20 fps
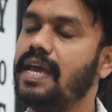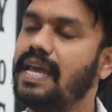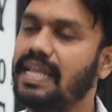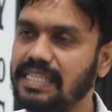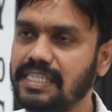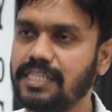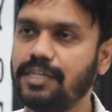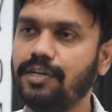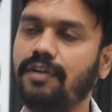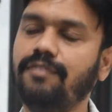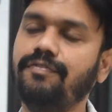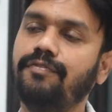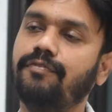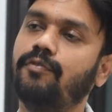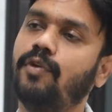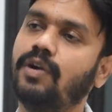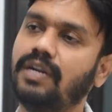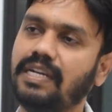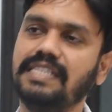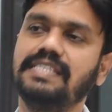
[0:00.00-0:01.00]
instead
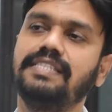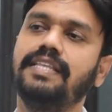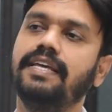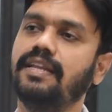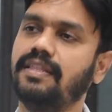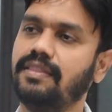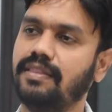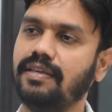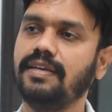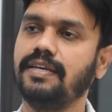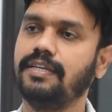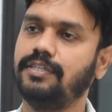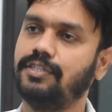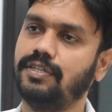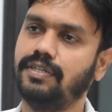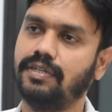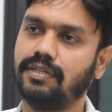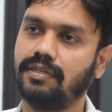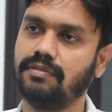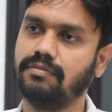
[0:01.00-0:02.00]
of what is there in the
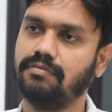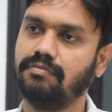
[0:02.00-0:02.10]
agent.